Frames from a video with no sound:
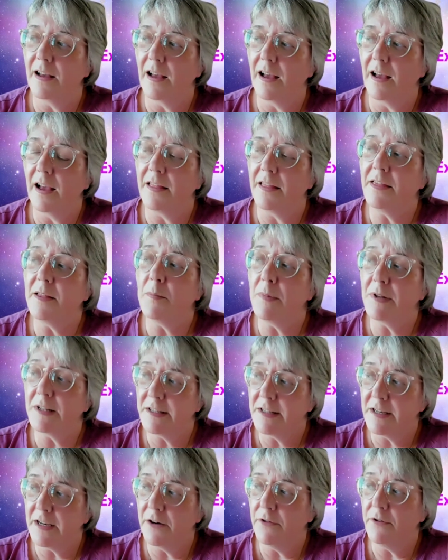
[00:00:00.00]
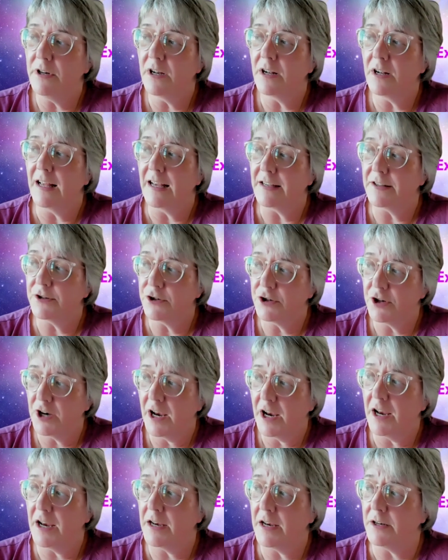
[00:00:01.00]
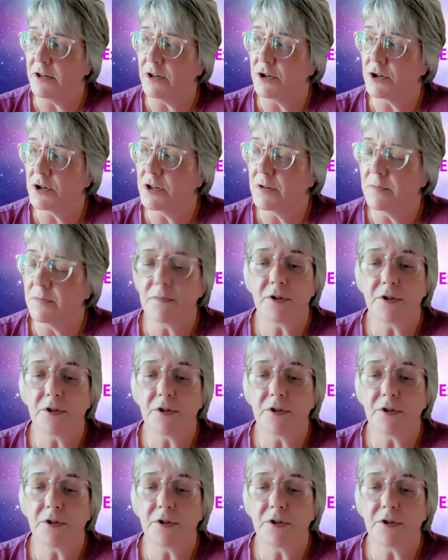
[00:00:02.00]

And the material has changed.